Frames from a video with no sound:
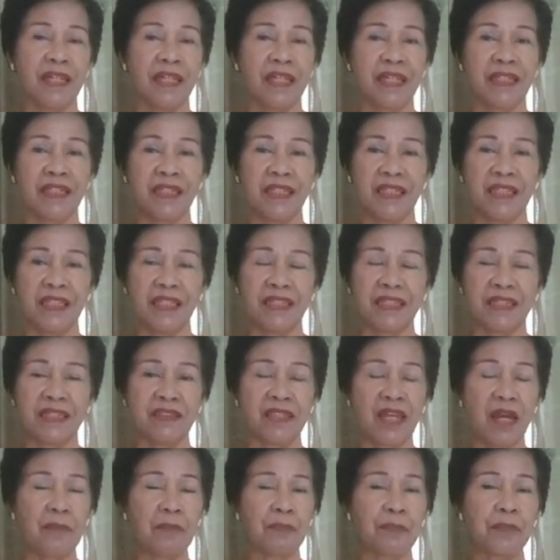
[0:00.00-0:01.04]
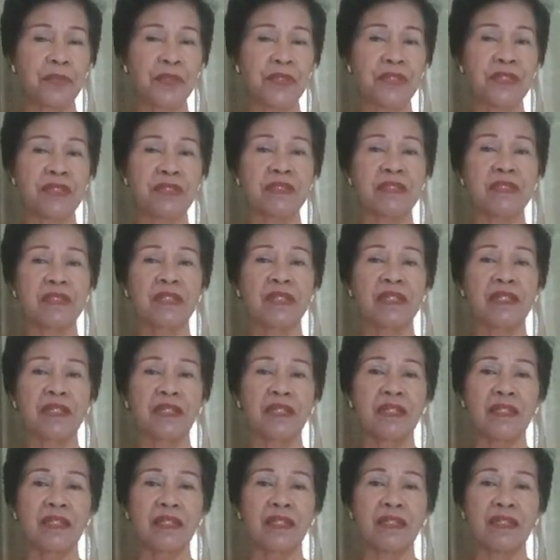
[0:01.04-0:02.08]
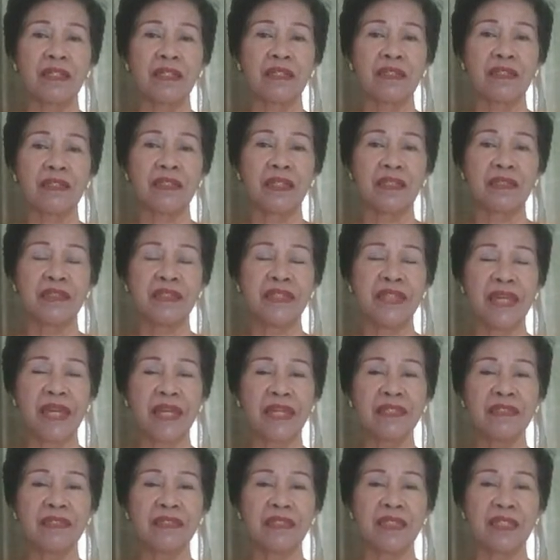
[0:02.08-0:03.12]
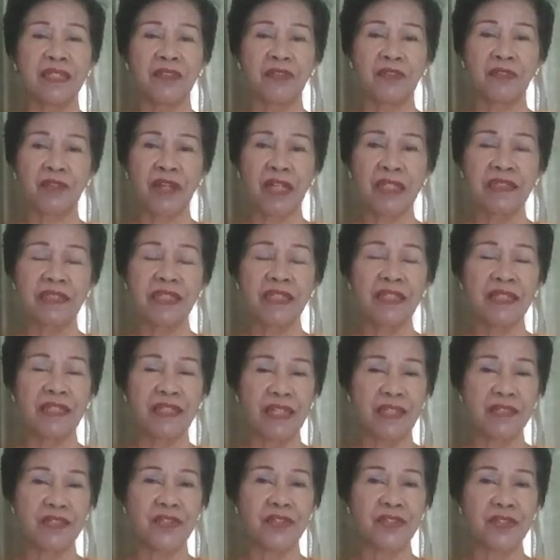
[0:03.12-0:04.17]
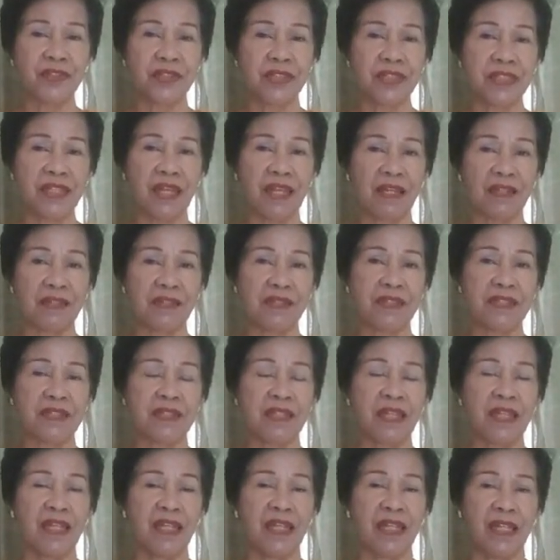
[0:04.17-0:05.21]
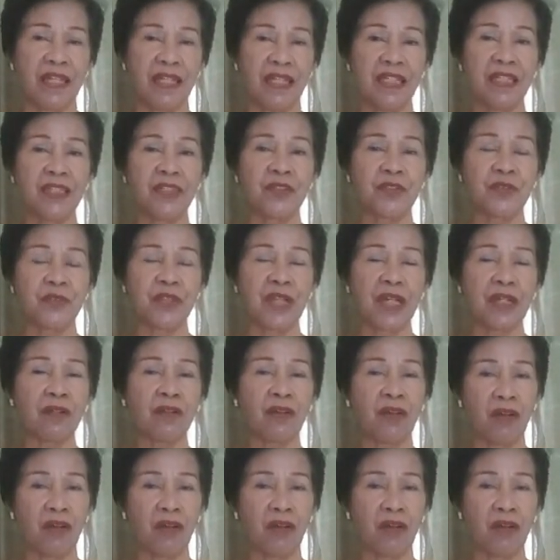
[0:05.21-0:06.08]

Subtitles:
and it dumps the dead and rotting cancer cells into the